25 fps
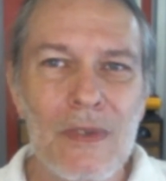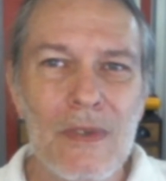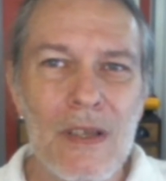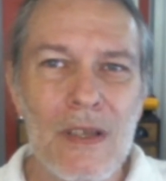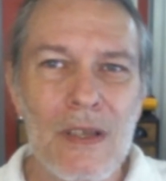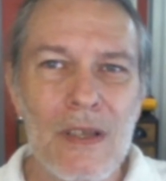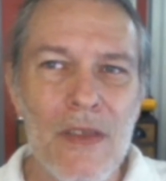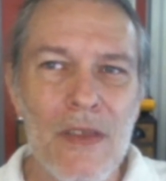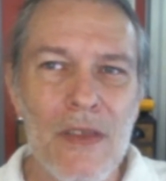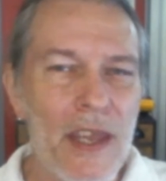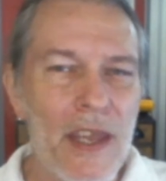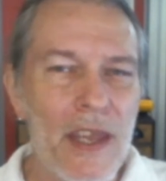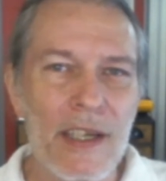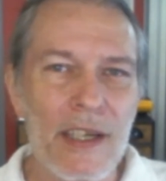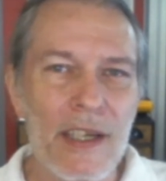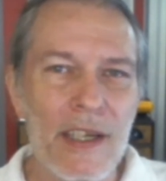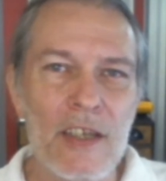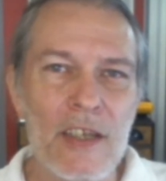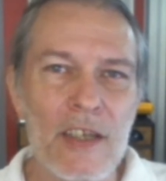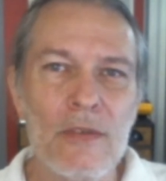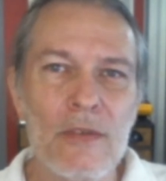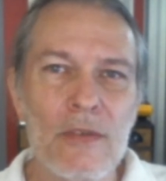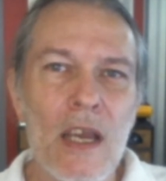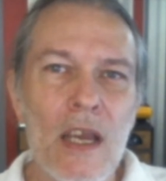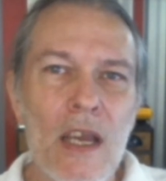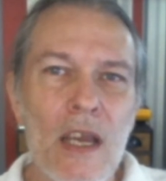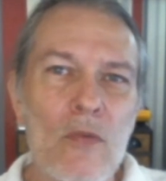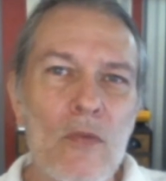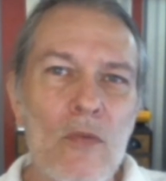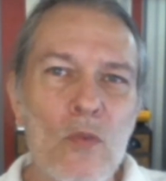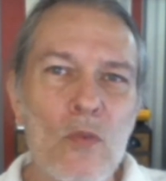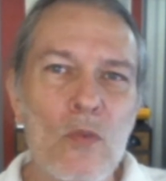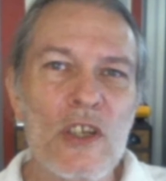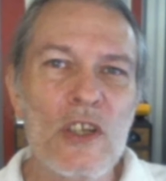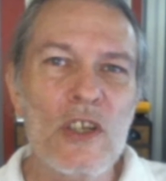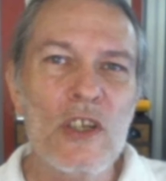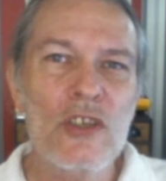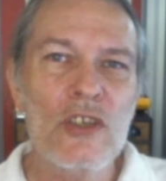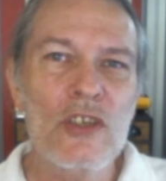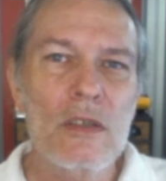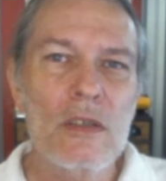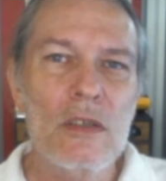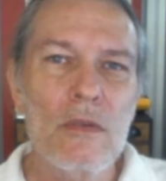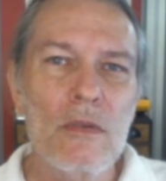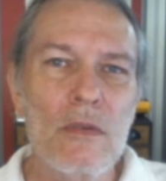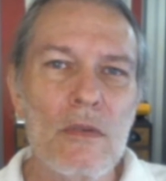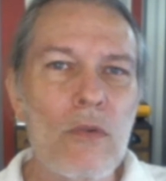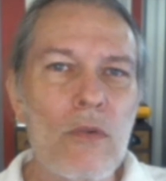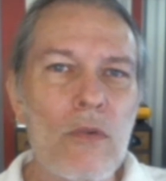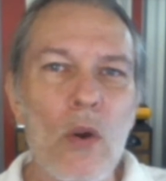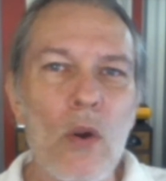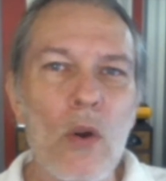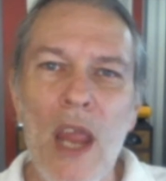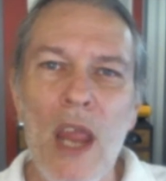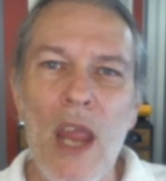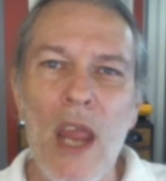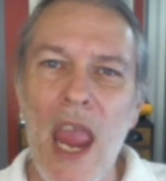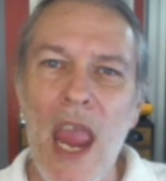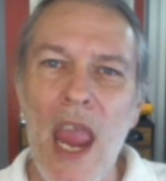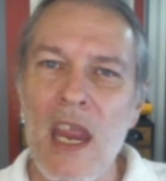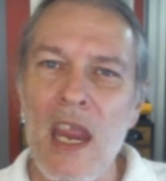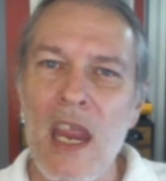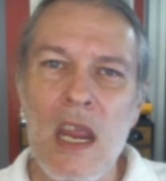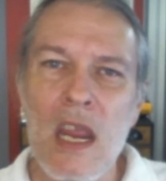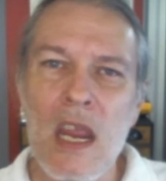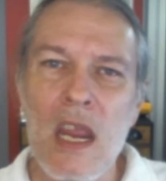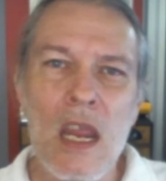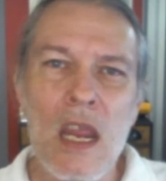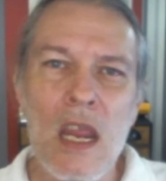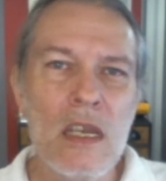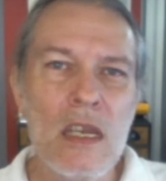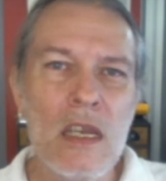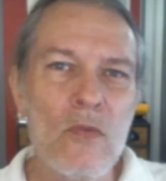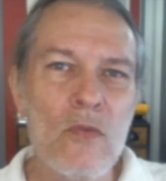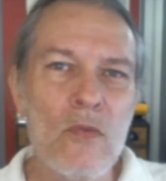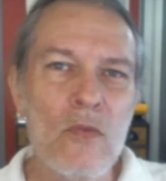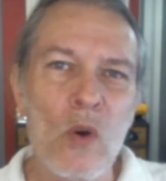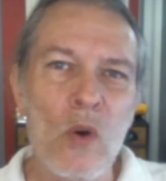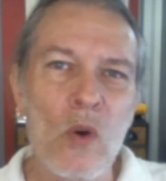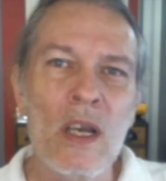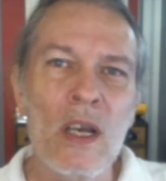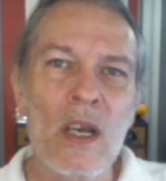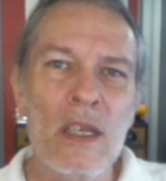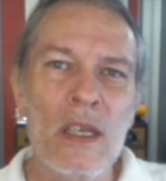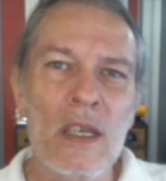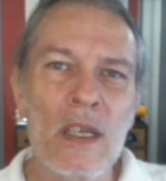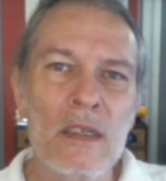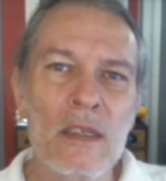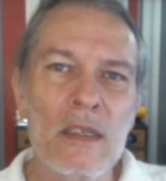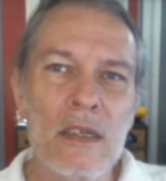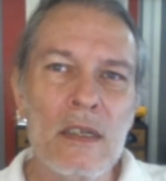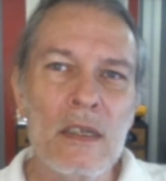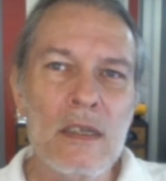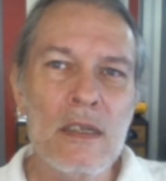that I do not wish for anyone.